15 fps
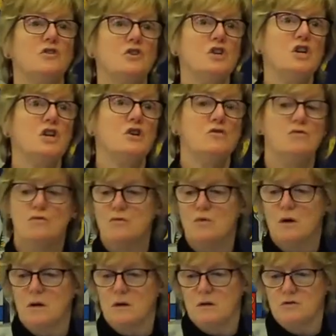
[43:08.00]
new
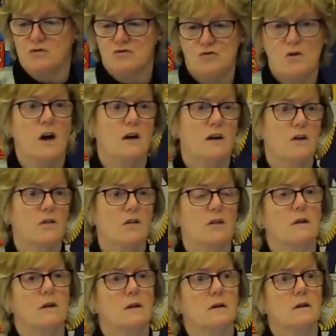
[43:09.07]

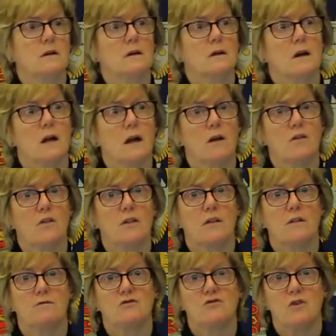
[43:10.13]
drugs,
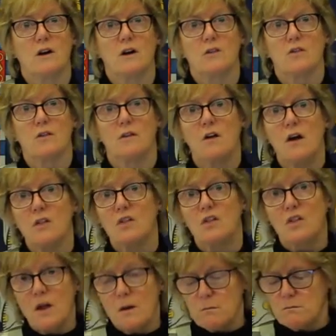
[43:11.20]
classes of drugs. There are
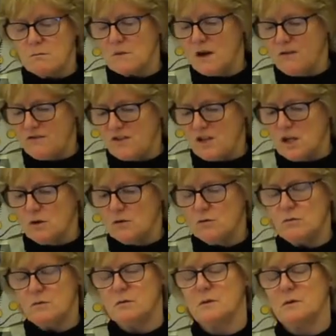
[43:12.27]
some, a
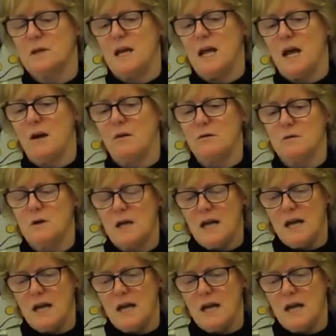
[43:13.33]
few now